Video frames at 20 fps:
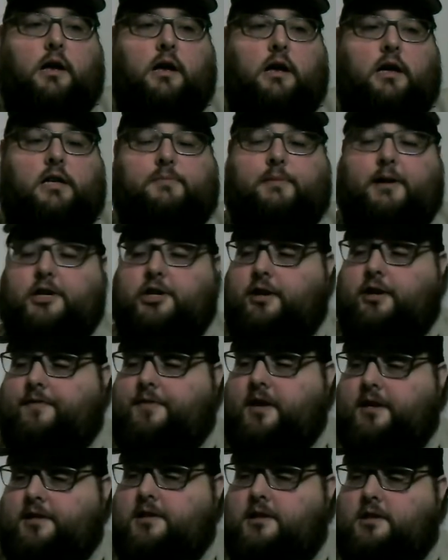especially if
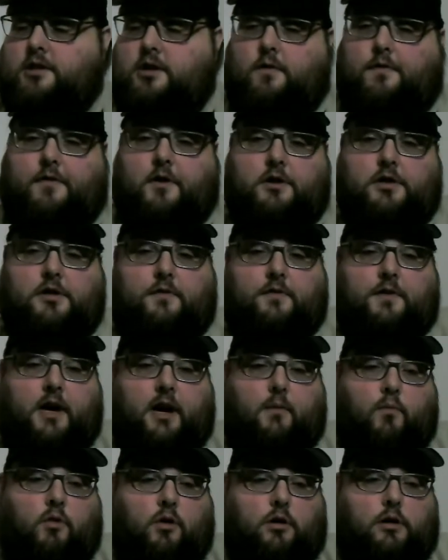this is your first
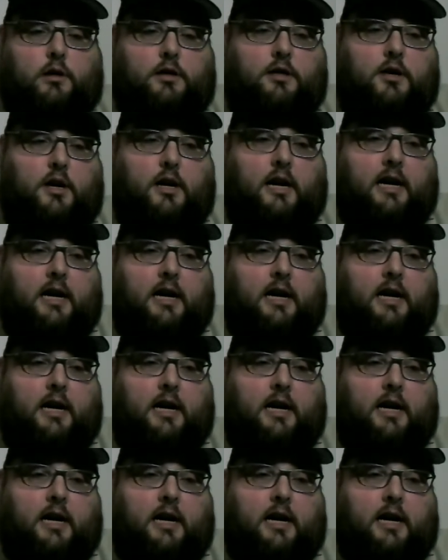VMworld,